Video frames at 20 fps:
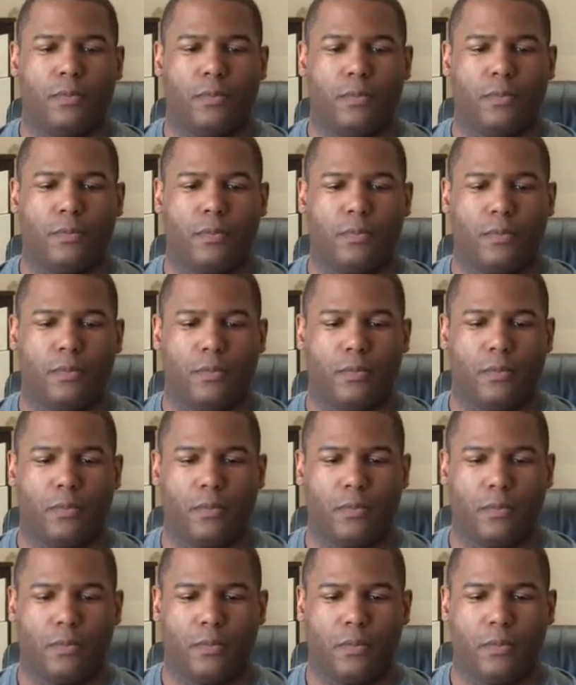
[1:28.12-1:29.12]

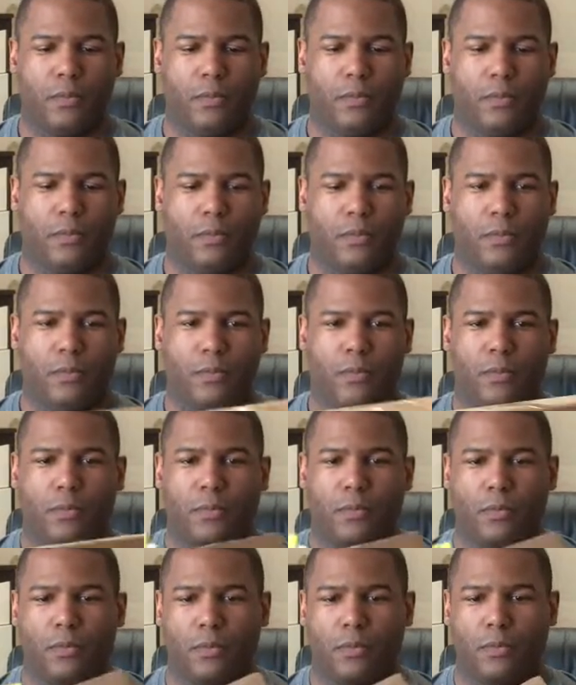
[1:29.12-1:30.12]

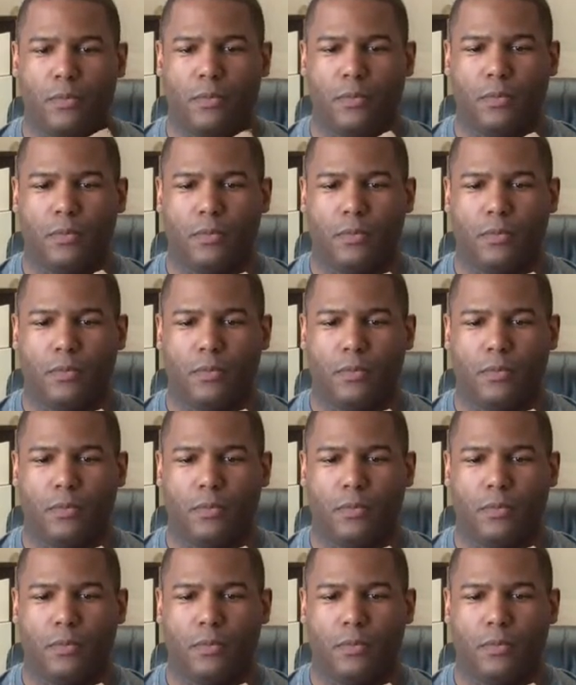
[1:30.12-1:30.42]
No one is speaking in this clip.